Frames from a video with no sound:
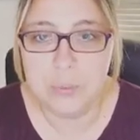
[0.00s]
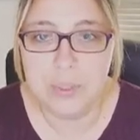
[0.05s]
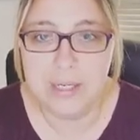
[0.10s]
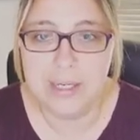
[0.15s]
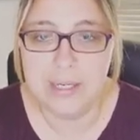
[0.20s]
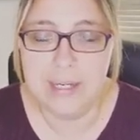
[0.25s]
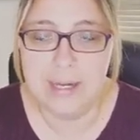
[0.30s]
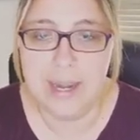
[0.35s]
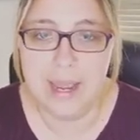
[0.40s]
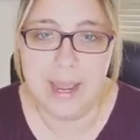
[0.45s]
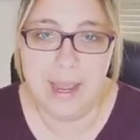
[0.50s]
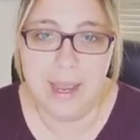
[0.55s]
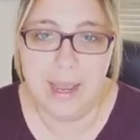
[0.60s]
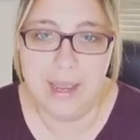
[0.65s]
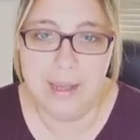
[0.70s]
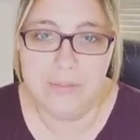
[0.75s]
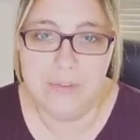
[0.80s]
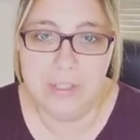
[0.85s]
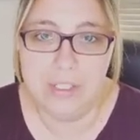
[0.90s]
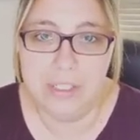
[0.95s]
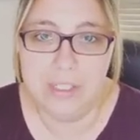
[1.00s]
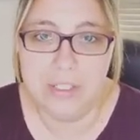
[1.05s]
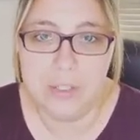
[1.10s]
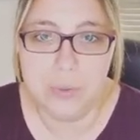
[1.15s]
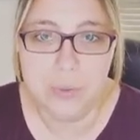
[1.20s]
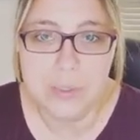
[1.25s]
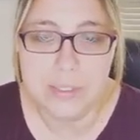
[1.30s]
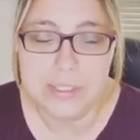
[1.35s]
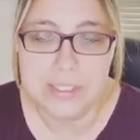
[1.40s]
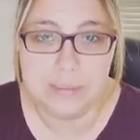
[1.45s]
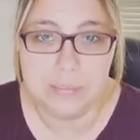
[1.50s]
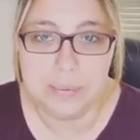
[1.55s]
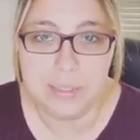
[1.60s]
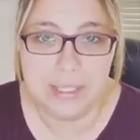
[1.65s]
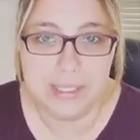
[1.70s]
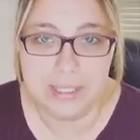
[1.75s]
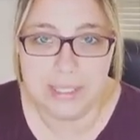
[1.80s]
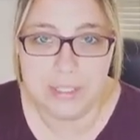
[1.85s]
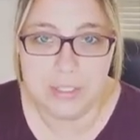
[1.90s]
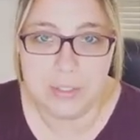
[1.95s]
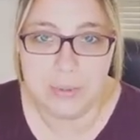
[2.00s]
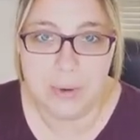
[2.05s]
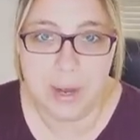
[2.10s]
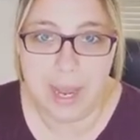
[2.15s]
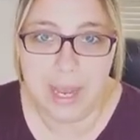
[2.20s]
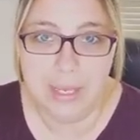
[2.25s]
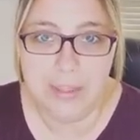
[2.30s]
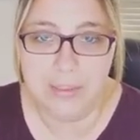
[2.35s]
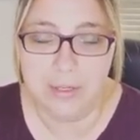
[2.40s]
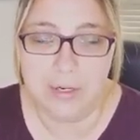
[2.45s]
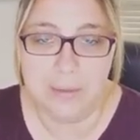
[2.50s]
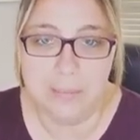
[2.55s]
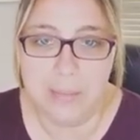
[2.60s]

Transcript: we didn't have any tools to plug into either.